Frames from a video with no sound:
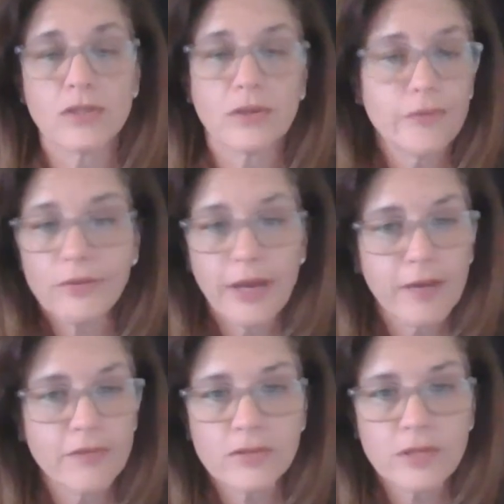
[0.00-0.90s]
So if you
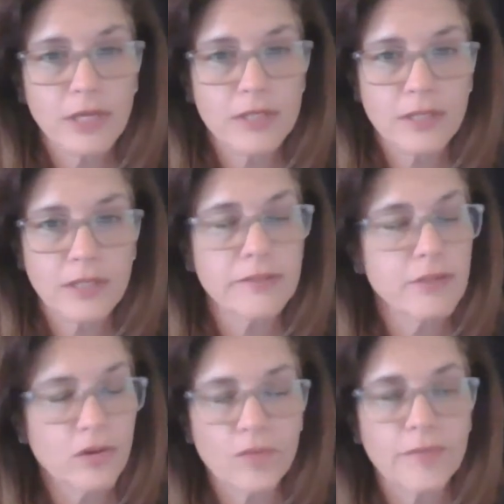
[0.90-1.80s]
have those kinds of things
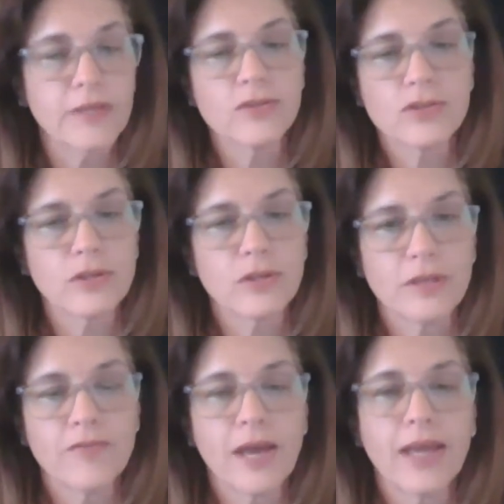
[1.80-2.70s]
at home, that's
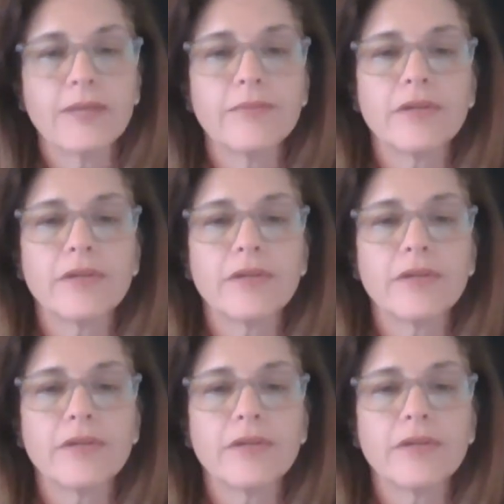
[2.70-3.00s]
certainly fine.